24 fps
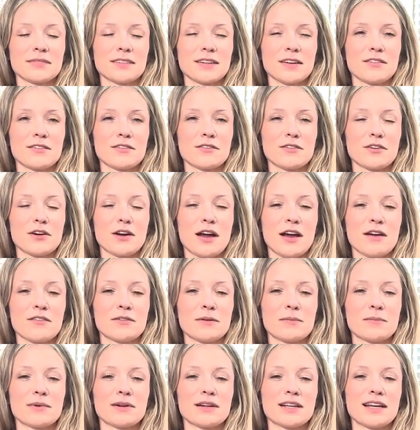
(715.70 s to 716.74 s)
And for
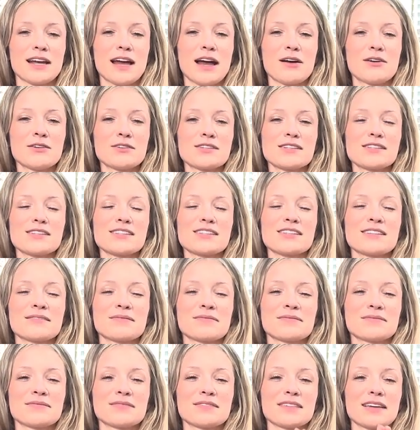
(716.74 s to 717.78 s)
everybody else,
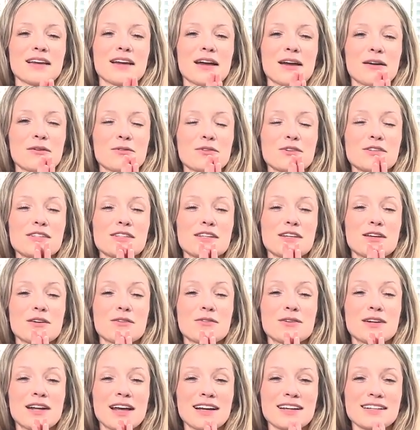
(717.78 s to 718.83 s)
I will see
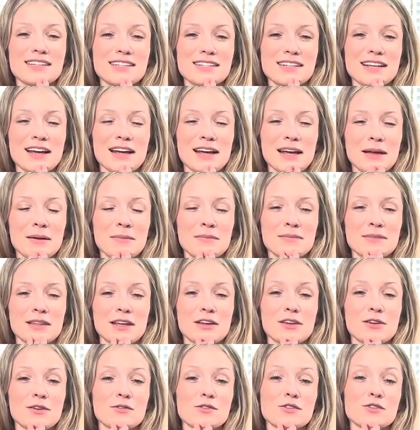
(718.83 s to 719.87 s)
you next time. Thank you